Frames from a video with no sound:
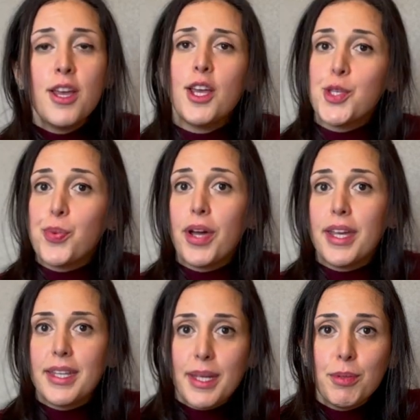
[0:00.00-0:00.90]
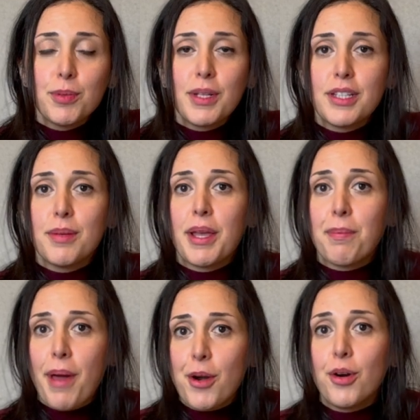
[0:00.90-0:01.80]
is what enabled me to
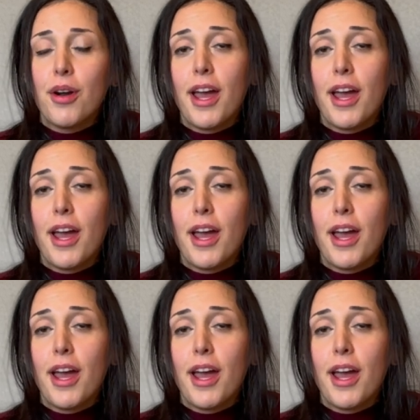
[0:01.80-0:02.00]
make better,